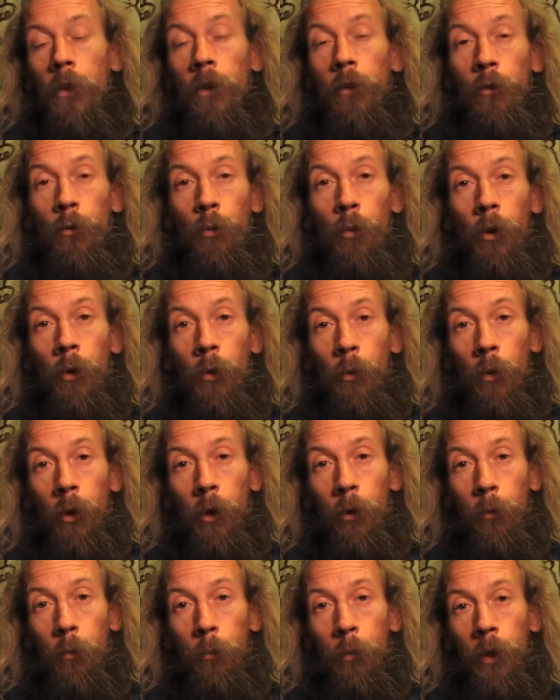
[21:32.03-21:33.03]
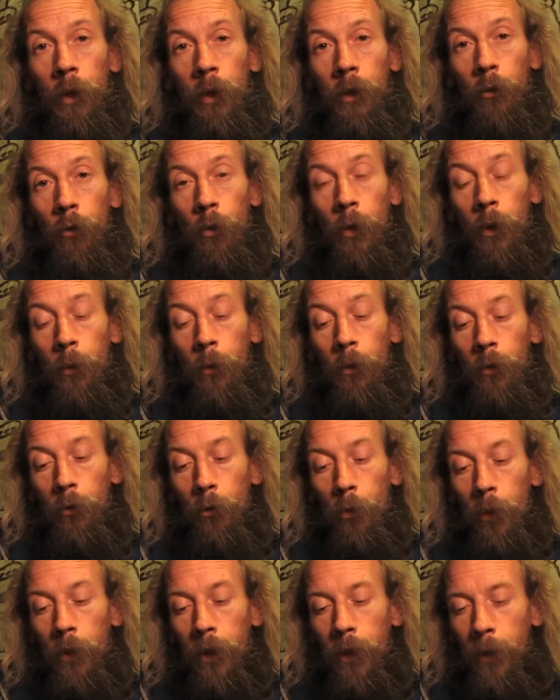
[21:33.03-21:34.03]
this is what the world be 21,
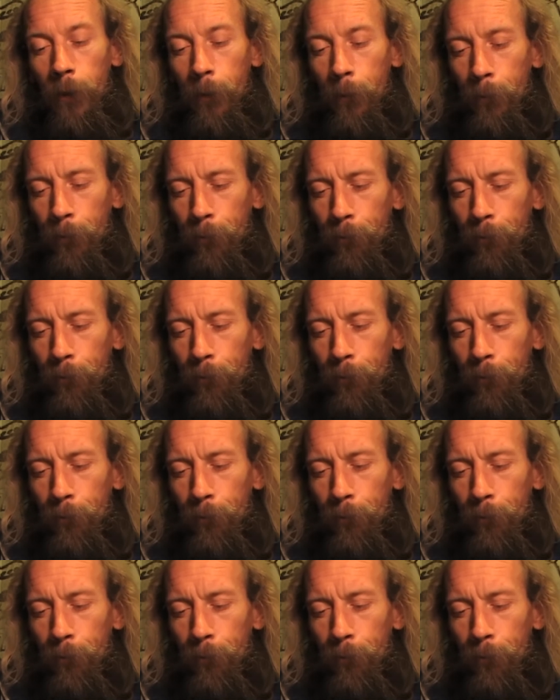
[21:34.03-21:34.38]
28.